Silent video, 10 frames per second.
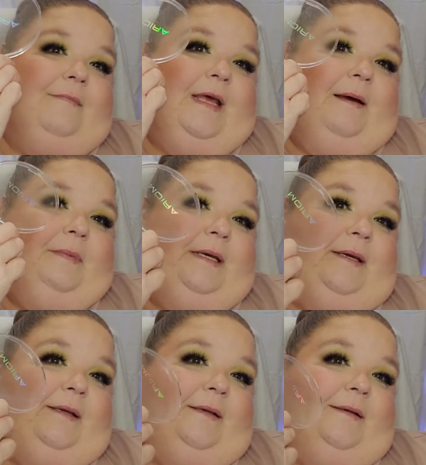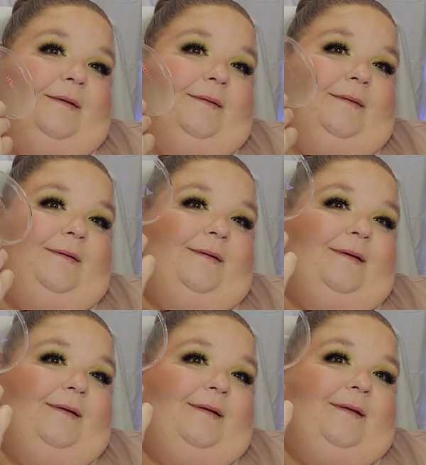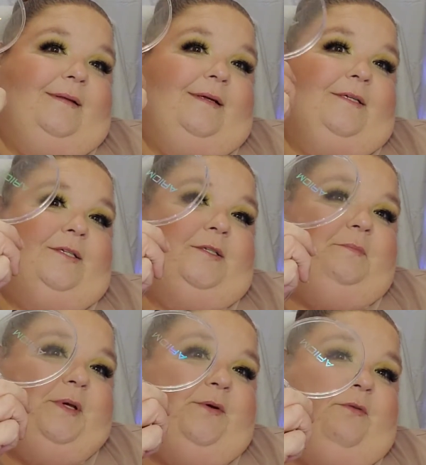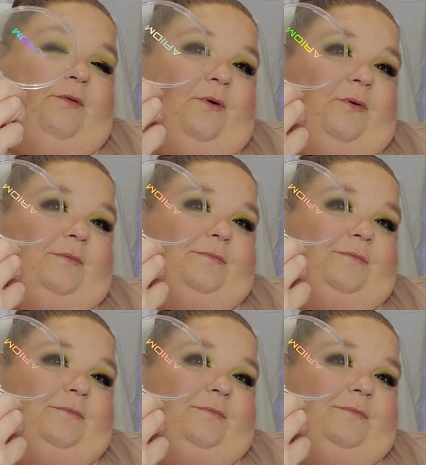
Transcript: I mean, that's just beautiful.